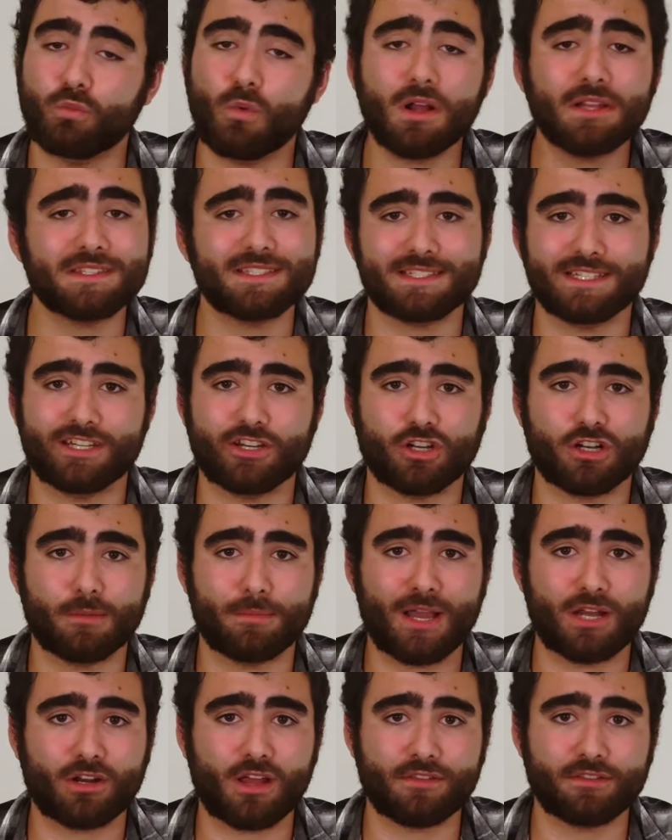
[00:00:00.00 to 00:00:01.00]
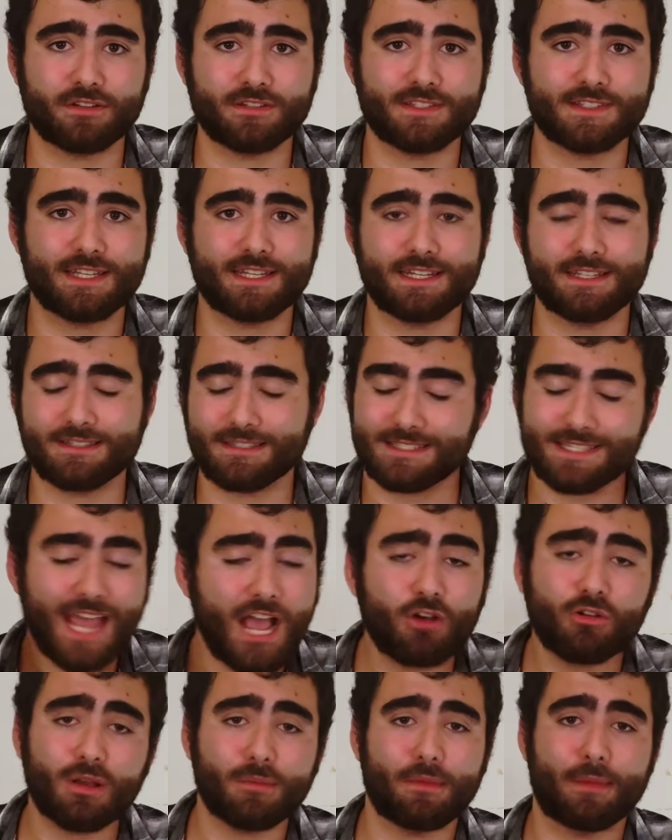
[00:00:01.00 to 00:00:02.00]
wants to hear about other cities,
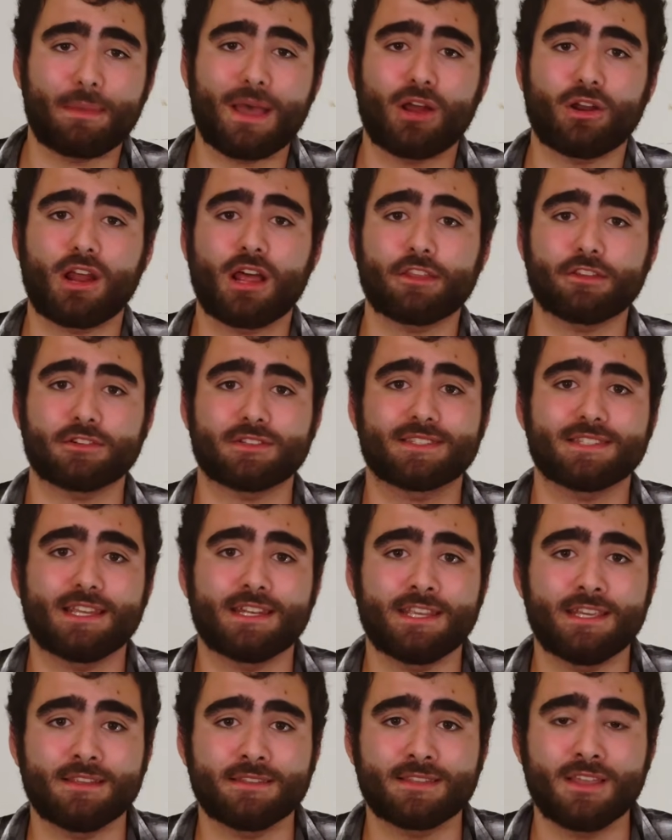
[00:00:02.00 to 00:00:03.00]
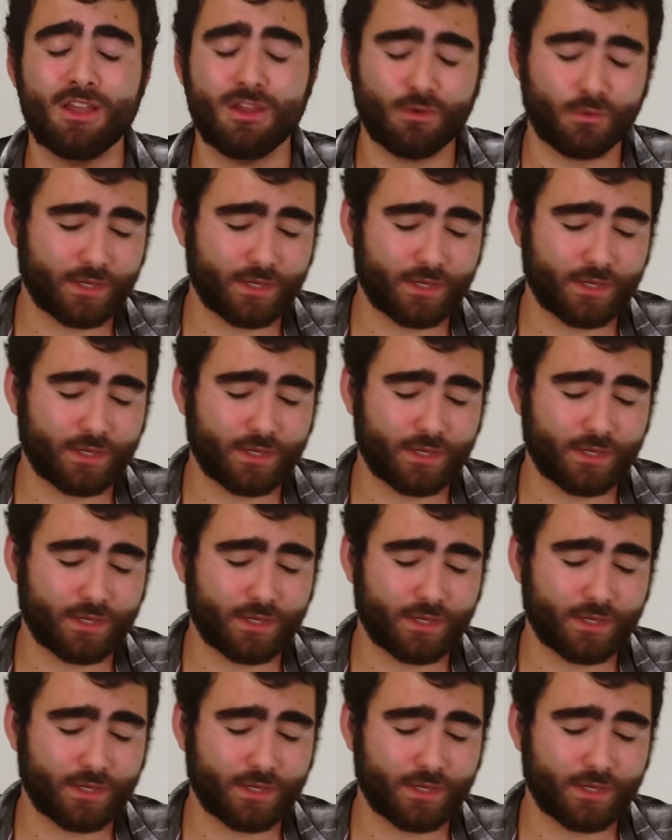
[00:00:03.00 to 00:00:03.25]
tell him about other cities.